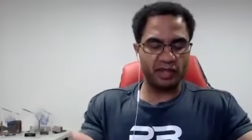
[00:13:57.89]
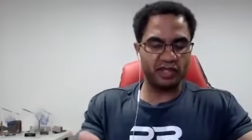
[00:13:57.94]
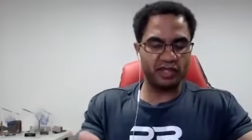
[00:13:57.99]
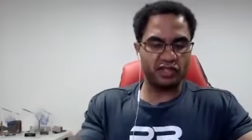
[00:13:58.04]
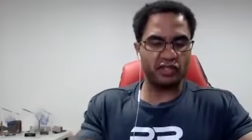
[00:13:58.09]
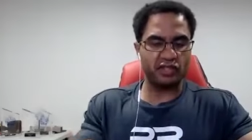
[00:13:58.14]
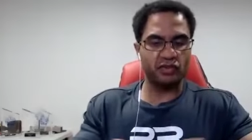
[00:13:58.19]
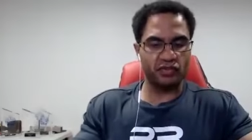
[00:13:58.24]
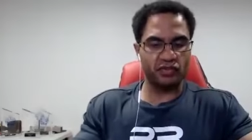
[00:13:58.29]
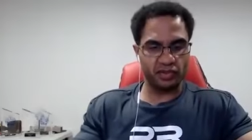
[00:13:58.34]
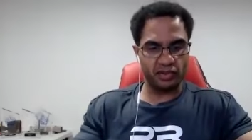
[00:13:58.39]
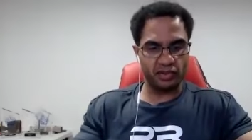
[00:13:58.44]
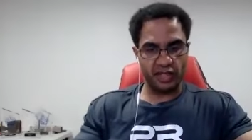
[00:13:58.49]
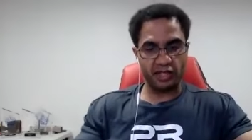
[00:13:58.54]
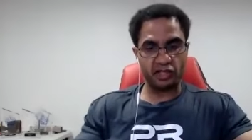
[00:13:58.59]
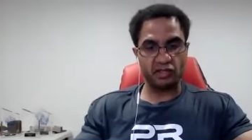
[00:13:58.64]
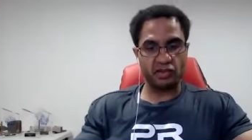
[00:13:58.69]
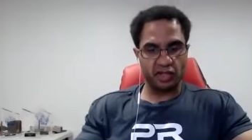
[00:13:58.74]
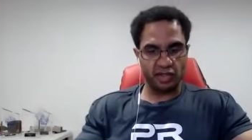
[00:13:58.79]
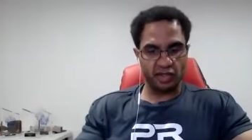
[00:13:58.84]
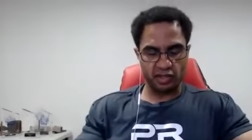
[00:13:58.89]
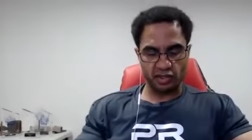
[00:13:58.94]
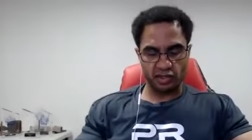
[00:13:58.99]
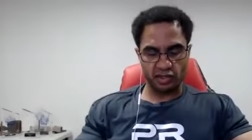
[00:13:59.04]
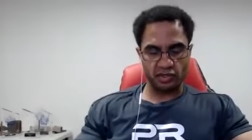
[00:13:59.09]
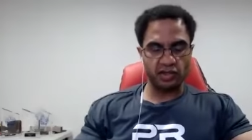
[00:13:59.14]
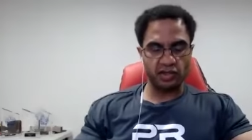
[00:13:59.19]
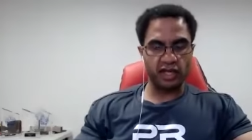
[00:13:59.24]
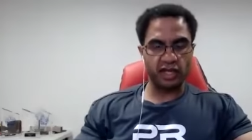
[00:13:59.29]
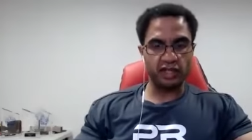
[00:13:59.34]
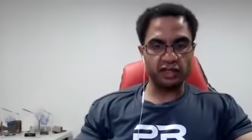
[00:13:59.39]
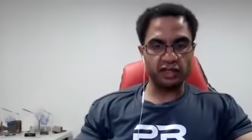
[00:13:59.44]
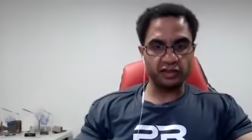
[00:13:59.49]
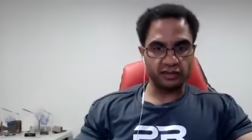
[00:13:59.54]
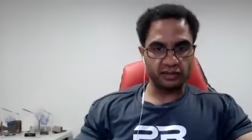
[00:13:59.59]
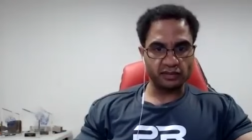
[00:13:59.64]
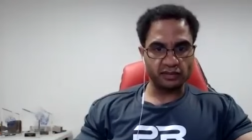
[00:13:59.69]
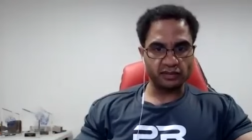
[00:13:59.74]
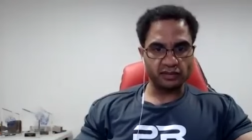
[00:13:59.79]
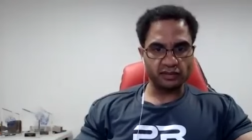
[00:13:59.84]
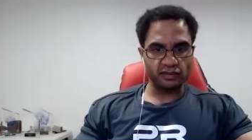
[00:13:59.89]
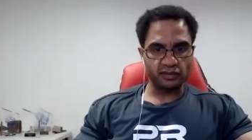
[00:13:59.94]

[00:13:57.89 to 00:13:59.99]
but what made you feel like you needed to do that?